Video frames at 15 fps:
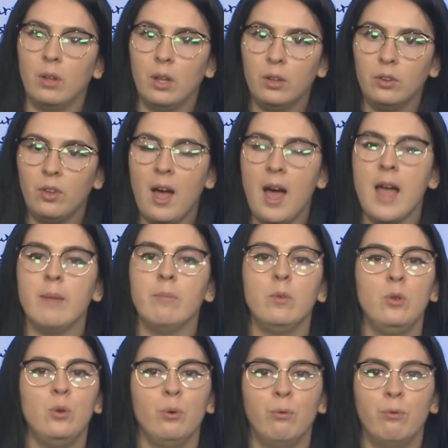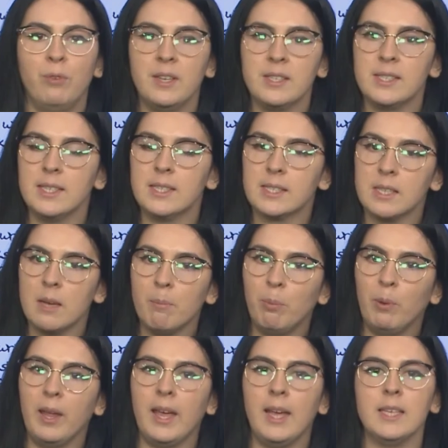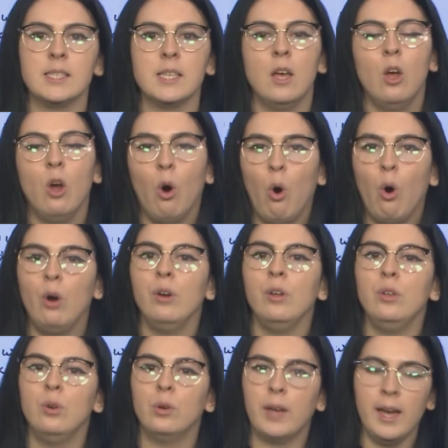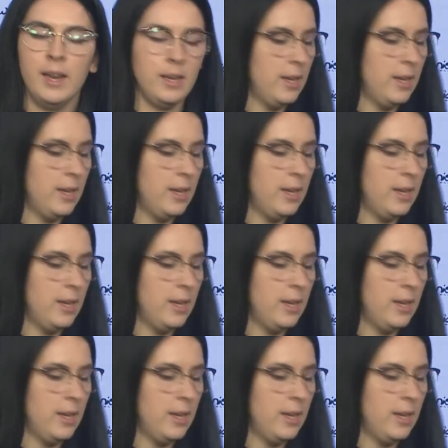a time you visit some place or you can